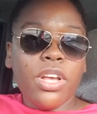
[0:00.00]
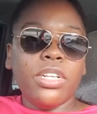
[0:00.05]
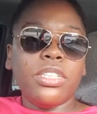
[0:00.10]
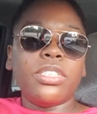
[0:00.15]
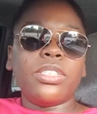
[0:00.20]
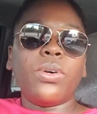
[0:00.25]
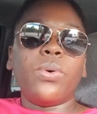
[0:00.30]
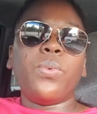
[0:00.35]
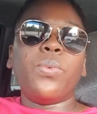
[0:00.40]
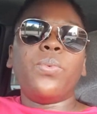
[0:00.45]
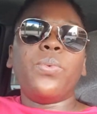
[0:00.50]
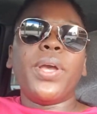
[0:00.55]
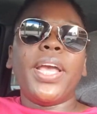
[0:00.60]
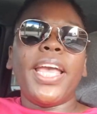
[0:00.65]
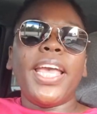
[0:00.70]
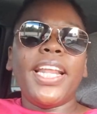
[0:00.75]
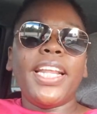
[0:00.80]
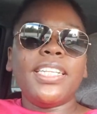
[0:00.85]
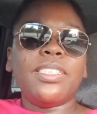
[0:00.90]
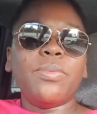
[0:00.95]
So
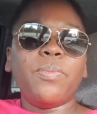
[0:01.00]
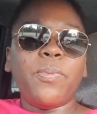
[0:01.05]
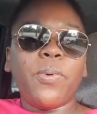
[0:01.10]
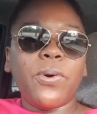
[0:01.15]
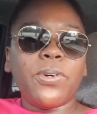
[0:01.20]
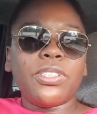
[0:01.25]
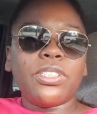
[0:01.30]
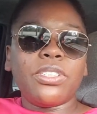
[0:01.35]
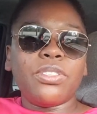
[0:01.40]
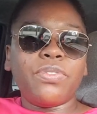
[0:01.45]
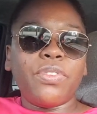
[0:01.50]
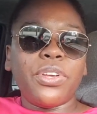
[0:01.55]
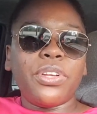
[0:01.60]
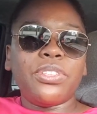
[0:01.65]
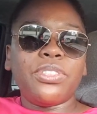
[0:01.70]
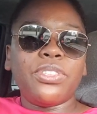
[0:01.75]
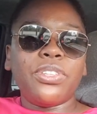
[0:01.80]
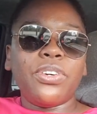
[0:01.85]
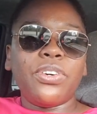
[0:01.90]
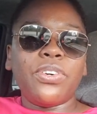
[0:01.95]
it is important for you
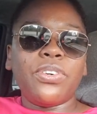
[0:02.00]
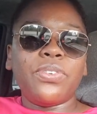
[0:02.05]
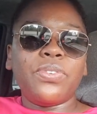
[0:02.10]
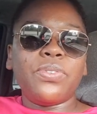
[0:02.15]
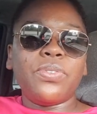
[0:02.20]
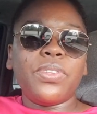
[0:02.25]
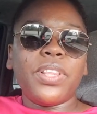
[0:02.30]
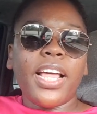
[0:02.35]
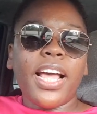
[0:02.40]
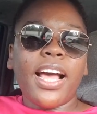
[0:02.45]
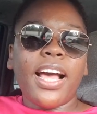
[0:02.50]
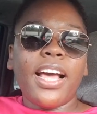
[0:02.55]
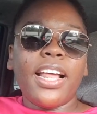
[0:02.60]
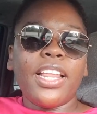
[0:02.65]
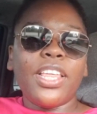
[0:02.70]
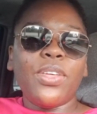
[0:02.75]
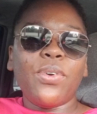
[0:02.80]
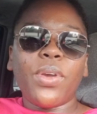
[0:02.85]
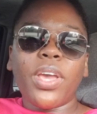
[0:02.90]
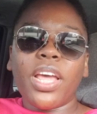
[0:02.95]
to know
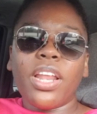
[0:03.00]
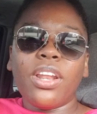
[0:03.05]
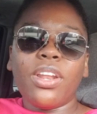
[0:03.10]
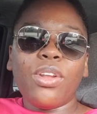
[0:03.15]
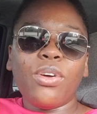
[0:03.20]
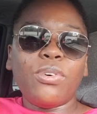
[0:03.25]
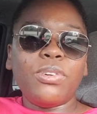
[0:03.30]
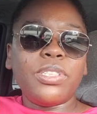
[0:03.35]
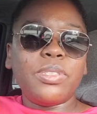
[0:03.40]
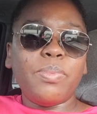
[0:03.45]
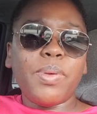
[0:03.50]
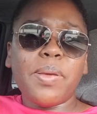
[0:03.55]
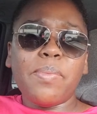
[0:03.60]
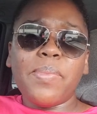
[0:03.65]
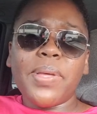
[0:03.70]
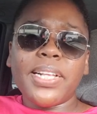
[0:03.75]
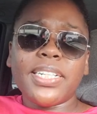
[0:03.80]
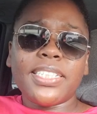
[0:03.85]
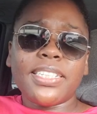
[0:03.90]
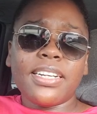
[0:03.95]
that you cannot be
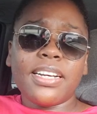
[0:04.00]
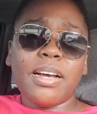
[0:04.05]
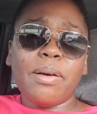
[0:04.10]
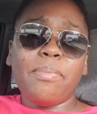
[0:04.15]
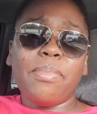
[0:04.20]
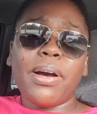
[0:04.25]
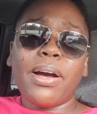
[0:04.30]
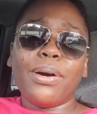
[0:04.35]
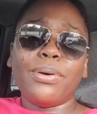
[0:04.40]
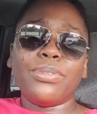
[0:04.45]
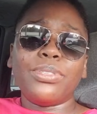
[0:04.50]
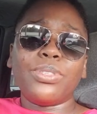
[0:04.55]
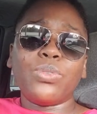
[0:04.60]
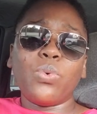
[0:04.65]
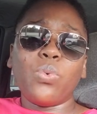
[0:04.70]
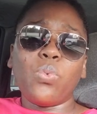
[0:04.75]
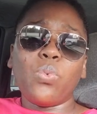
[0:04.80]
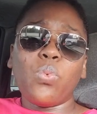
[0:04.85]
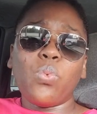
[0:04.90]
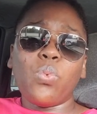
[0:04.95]
bitter about
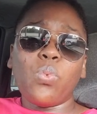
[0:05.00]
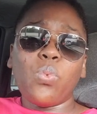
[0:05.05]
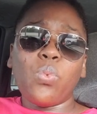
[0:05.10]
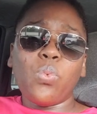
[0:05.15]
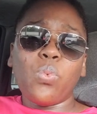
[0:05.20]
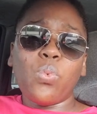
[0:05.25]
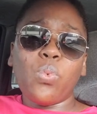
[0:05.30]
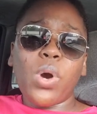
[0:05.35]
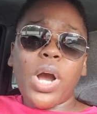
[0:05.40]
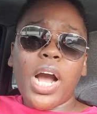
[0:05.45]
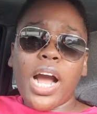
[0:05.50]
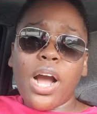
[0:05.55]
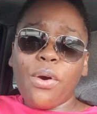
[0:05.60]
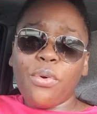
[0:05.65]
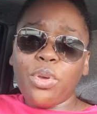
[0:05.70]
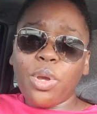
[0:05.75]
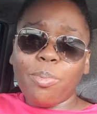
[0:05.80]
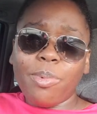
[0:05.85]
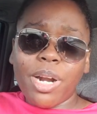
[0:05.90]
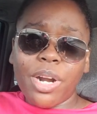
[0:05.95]
how
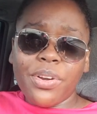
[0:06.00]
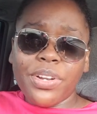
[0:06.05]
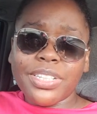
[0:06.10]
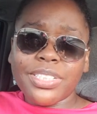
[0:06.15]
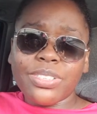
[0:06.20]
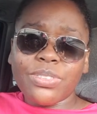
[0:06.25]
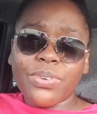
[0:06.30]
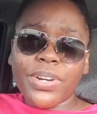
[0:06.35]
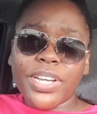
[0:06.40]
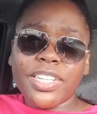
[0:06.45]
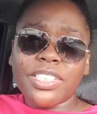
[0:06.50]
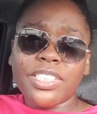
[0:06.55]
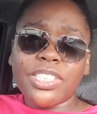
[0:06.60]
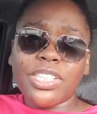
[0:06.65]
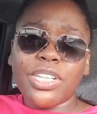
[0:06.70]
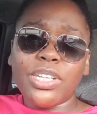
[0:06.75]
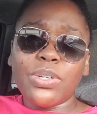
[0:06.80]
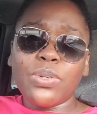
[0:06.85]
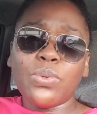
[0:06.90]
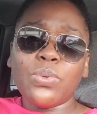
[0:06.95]
your parents raised
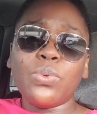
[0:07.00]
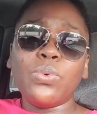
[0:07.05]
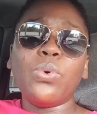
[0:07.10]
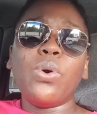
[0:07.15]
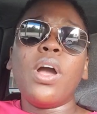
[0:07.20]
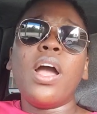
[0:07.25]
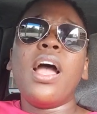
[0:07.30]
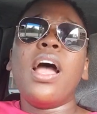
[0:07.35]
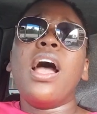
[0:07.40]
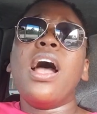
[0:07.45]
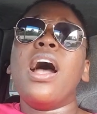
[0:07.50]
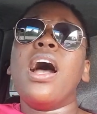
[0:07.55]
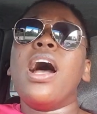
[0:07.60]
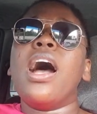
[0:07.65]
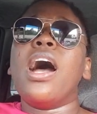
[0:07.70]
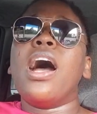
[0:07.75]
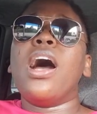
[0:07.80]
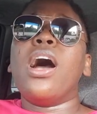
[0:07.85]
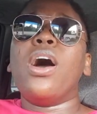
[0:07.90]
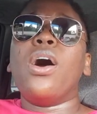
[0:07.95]
you,
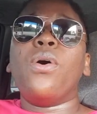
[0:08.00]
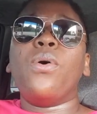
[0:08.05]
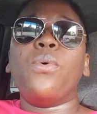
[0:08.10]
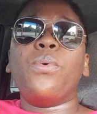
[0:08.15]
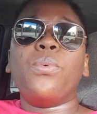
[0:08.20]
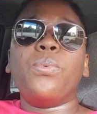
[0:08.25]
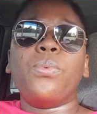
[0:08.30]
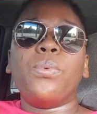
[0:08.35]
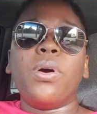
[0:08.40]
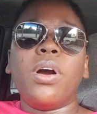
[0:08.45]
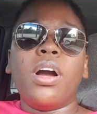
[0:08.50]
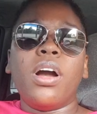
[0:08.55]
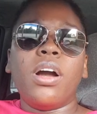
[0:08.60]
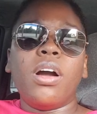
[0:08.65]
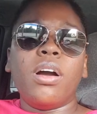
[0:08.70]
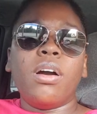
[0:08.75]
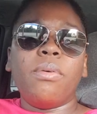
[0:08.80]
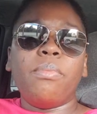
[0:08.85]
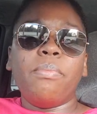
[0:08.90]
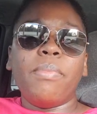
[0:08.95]

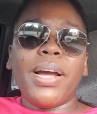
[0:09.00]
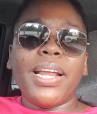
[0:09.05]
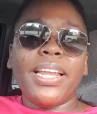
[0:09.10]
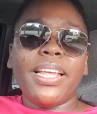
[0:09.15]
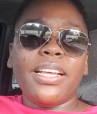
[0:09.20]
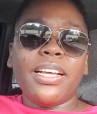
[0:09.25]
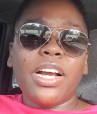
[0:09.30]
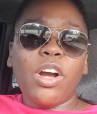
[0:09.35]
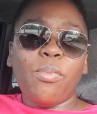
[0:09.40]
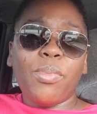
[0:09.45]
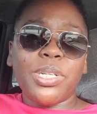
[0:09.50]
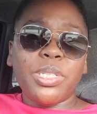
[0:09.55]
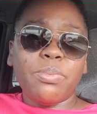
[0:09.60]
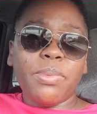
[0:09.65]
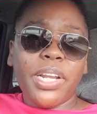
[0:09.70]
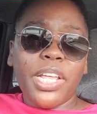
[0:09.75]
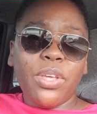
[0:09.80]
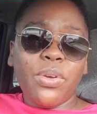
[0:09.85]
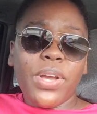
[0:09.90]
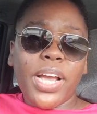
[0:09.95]
how much
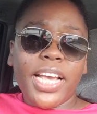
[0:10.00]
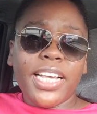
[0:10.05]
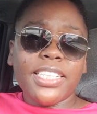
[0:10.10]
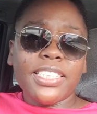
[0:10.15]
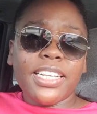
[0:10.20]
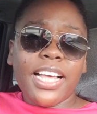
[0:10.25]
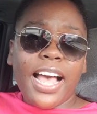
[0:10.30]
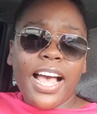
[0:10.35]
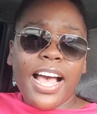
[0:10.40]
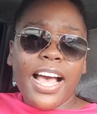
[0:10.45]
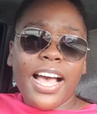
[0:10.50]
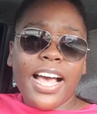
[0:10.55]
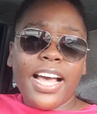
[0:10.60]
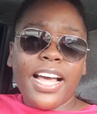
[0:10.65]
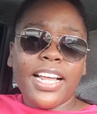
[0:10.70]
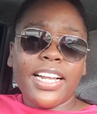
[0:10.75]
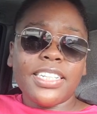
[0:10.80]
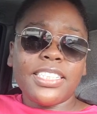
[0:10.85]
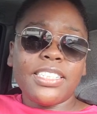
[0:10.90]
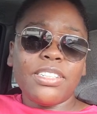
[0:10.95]
money you guys
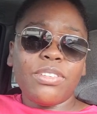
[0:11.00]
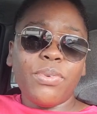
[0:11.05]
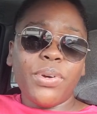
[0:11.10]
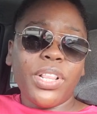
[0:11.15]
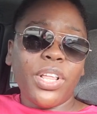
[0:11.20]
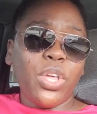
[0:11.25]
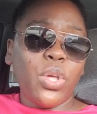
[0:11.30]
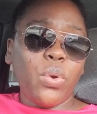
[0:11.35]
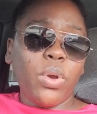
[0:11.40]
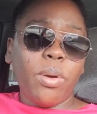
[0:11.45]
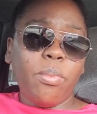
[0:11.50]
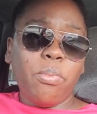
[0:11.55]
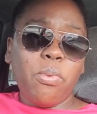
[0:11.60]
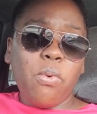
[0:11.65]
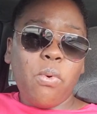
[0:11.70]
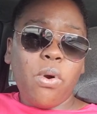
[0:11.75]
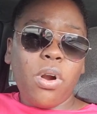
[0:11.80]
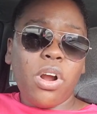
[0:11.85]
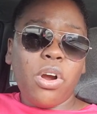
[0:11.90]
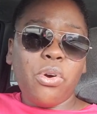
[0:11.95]
had, whether you were
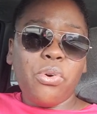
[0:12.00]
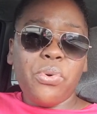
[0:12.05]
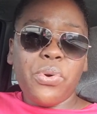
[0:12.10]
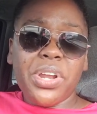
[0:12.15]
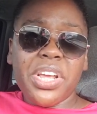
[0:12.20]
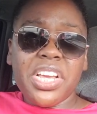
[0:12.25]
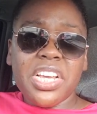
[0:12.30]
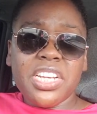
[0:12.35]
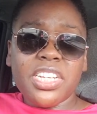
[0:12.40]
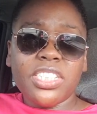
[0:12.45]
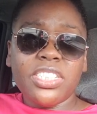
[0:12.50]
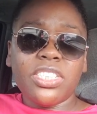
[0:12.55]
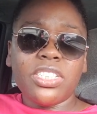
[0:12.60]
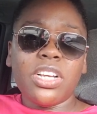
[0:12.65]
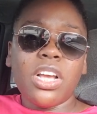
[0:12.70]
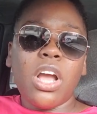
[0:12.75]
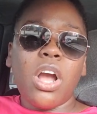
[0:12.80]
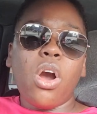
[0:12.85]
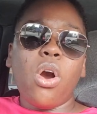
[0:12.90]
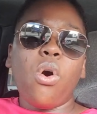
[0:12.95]
poor or rich,
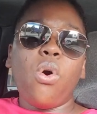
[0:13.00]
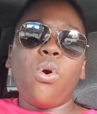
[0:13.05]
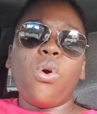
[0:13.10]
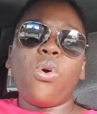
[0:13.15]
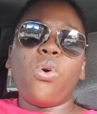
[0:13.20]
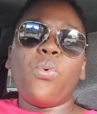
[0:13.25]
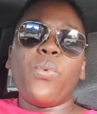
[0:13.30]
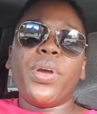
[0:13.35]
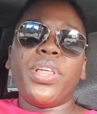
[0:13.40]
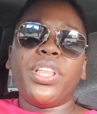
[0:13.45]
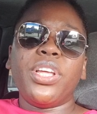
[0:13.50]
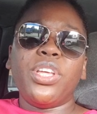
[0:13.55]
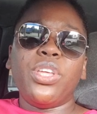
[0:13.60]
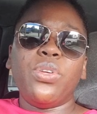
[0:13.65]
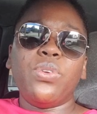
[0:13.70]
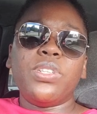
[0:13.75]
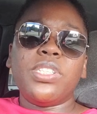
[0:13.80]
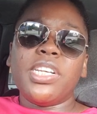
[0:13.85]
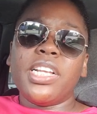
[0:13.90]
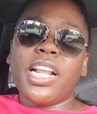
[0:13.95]
or whether
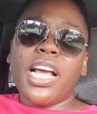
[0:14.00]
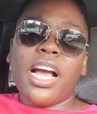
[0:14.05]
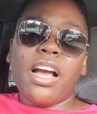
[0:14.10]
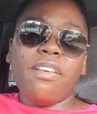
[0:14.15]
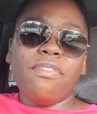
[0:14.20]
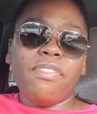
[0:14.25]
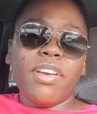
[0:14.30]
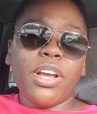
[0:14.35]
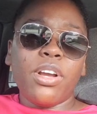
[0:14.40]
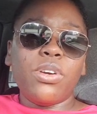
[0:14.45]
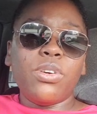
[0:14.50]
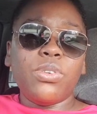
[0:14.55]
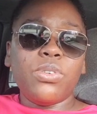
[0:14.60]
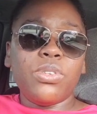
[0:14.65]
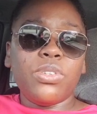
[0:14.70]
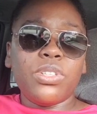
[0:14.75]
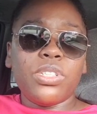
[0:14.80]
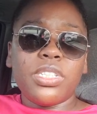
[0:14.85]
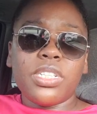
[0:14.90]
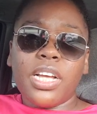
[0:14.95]
you didn't have a
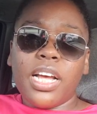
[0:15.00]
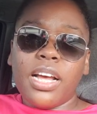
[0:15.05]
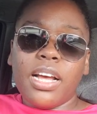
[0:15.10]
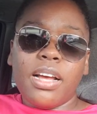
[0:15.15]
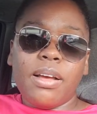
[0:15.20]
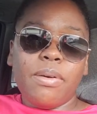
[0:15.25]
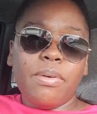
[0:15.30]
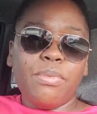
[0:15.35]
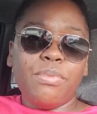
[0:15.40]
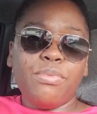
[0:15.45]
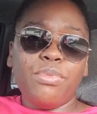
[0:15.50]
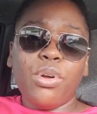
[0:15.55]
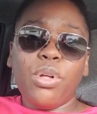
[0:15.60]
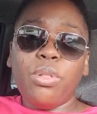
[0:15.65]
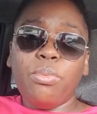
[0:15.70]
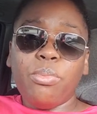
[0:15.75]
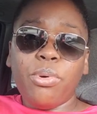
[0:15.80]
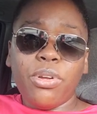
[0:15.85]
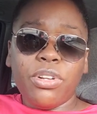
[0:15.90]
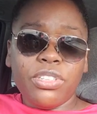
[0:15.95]
good
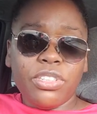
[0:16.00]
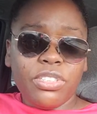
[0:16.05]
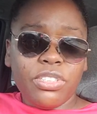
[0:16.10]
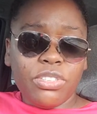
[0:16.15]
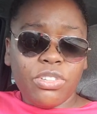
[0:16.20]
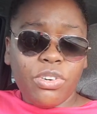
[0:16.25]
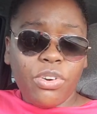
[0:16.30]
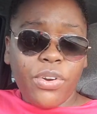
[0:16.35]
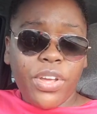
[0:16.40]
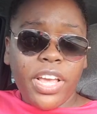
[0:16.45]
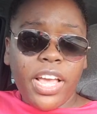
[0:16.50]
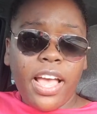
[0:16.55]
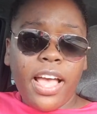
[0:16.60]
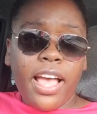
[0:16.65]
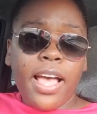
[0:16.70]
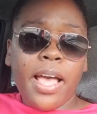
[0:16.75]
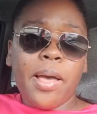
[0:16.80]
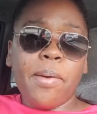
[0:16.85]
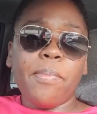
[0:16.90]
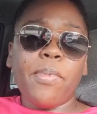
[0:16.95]
role model growing
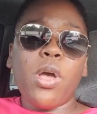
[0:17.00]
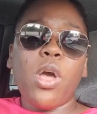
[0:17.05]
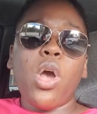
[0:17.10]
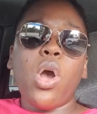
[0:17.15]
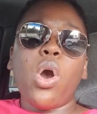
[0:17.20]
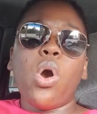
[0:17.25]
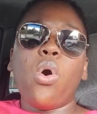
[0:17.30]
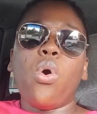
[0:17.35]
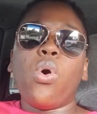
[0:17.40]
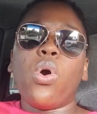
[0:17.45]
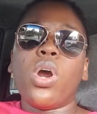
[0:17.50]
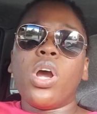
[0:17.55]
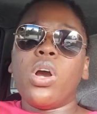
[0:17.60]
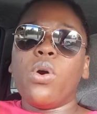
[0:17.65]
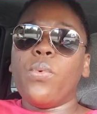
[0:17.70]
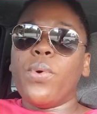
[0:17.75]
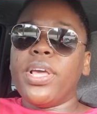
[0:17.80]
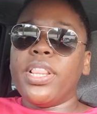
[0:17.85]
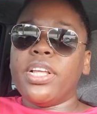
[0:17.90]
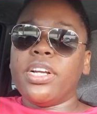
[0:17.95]
up,
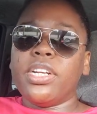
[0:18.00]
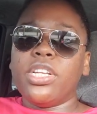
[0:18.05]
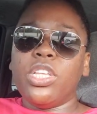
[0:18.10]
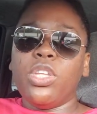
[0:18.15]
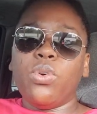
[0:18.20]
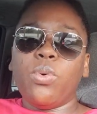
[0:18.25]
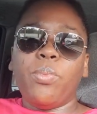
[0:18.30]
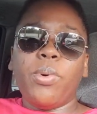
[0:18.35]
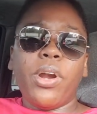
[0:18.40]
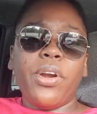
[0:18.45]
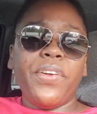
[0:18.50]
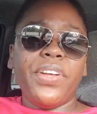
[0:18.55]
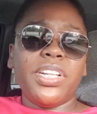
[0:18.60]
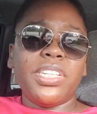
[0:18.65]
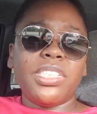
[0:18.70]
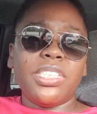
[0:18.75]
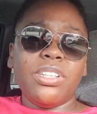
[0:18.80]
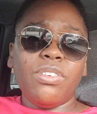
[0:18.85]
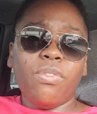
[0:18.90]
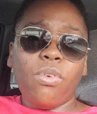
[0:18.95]
or whether your
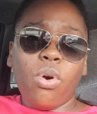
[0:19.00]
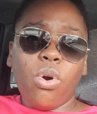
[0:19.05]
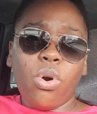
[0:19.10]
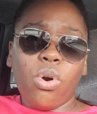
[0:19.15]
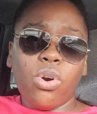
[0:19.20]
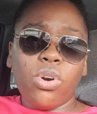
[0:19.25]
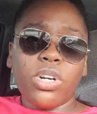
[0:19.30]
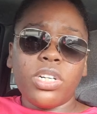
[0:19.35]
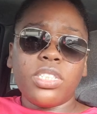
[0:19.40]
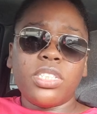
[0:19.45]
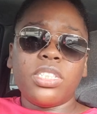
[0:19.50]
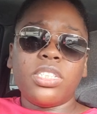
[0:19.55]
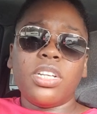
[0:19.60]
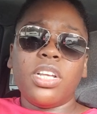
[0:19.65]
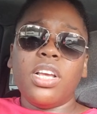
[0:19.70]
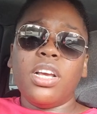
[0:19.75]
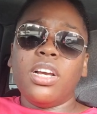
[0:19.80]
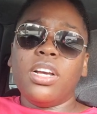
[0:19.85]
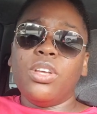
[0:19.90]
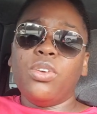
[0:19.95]
parents divorced,
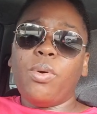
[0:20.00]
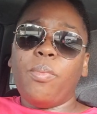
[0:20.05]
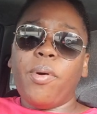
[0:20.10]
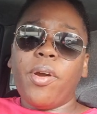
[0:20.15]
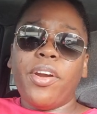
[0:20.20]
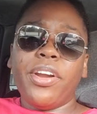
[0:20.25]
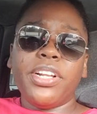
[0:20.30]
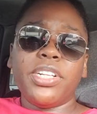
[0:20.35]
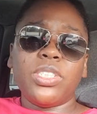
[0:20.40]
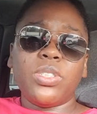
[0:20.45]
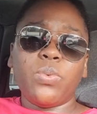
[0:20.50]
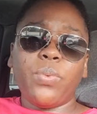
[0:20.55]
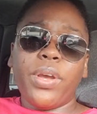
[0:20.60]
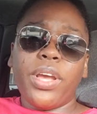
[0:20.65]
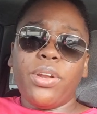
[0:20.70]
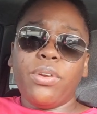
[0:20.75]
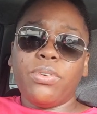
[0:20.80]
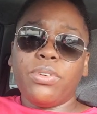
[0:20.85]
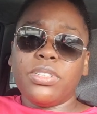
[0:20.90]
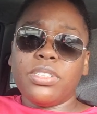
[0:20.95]
your parents
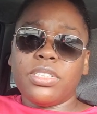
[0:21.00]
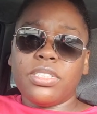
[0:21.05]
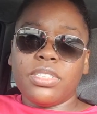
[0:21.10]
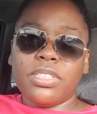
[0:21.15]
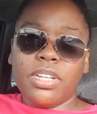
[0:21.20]
were not